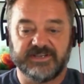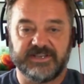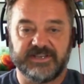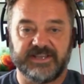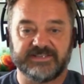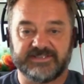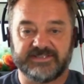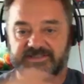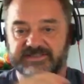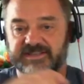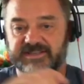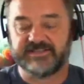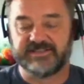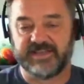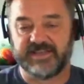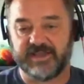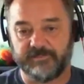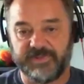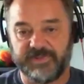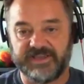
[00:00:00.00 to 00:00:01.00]
it sets
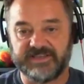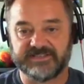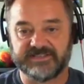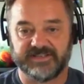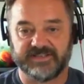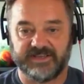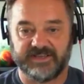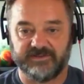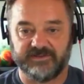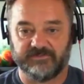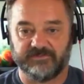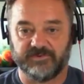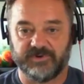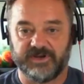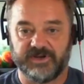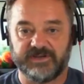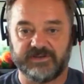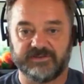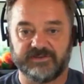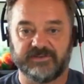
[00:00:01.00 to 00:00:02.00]
that baseline,
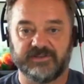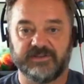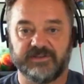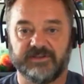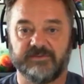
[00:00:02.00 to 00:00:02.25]
right?